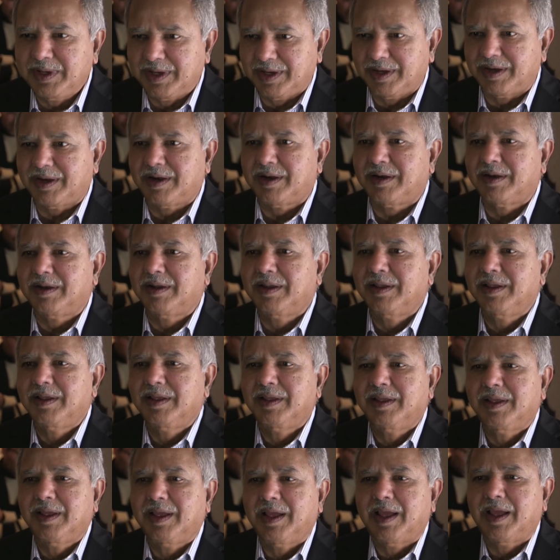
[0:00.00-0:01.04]
here,
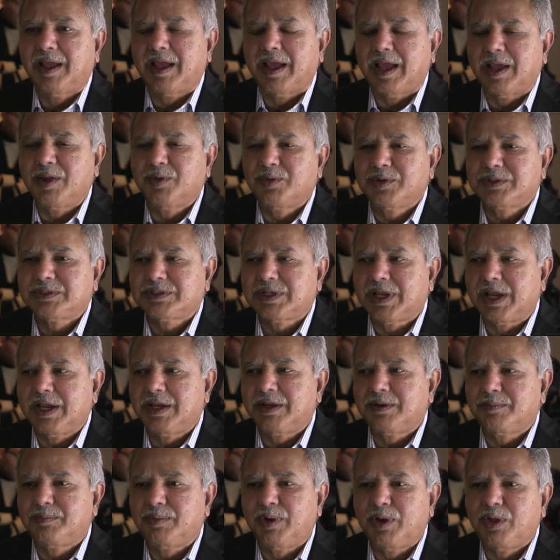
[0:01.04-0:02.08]
I was
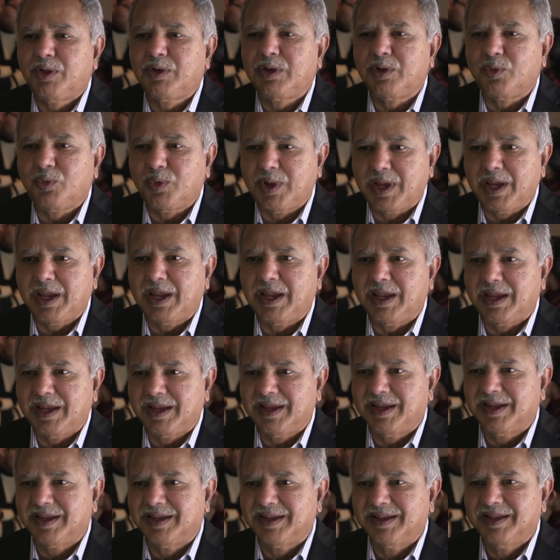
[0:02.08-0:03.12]
kind of blown
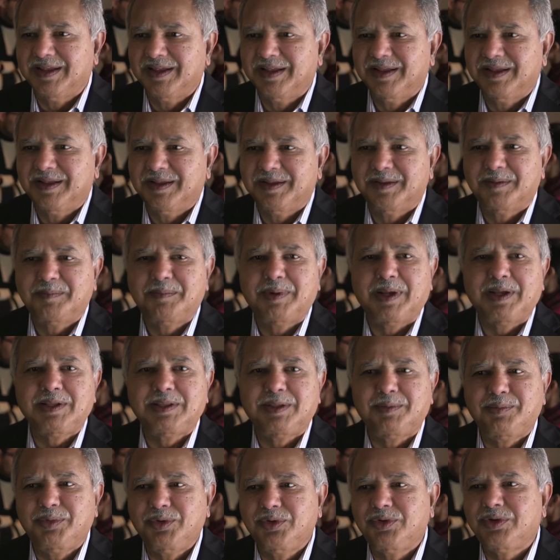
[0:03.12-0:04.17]
away by
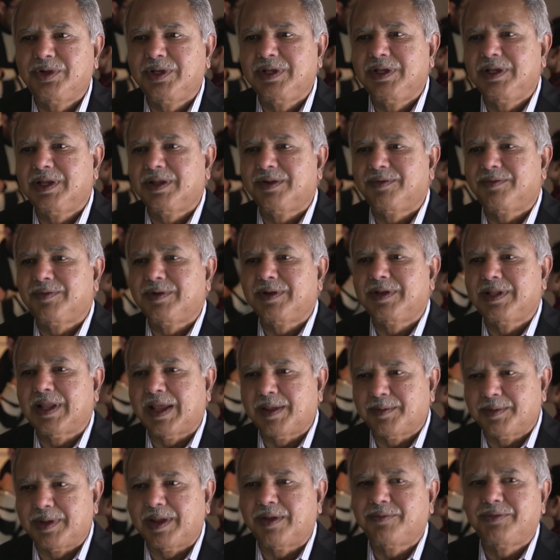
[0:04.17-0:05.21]
the beauty of the,
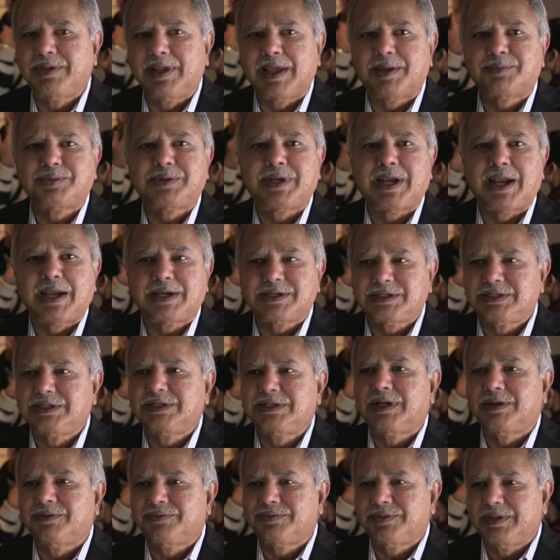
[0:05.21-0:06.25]
of the
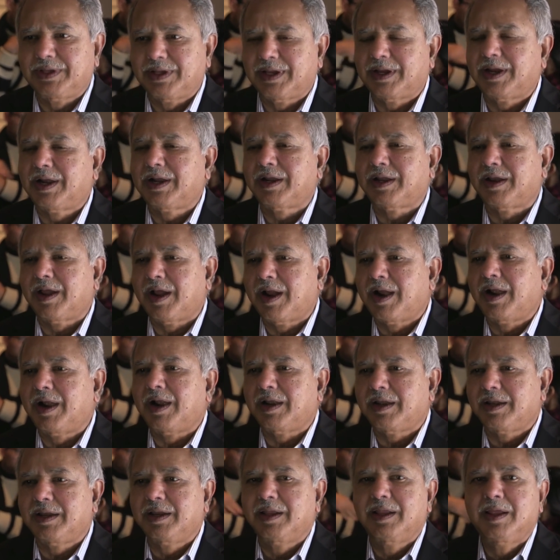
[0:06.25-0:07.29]
abstraction of the art,
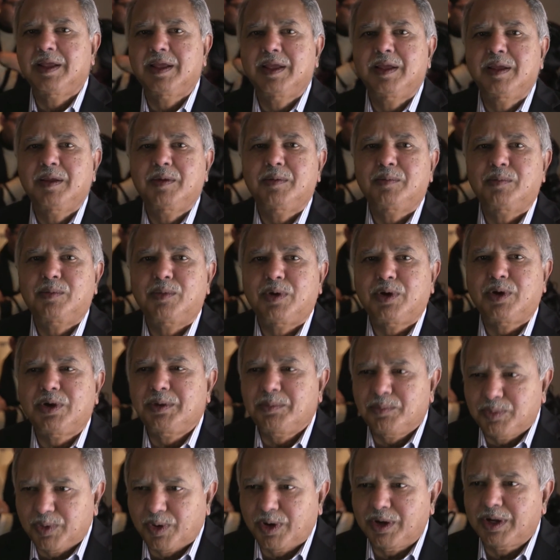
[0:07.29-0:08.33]
art. More
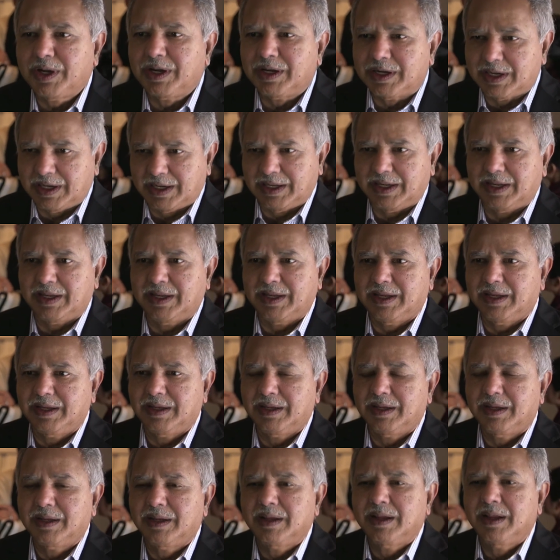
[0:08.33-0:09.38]
importantly,
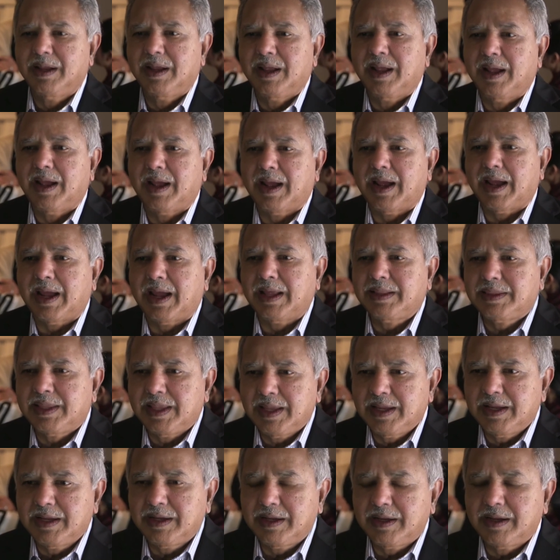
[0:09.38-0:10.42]
I
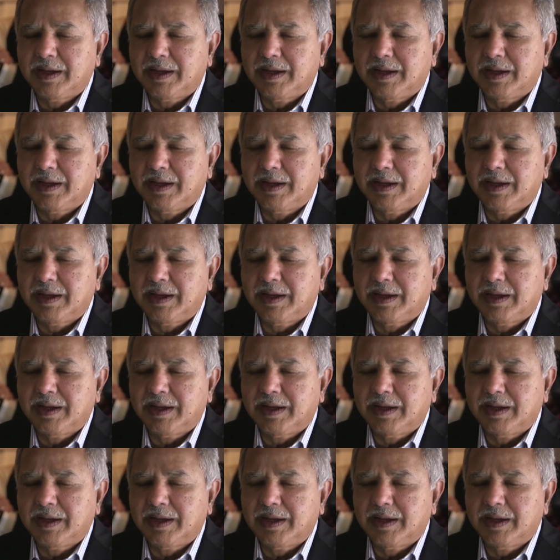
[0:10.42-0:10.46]
think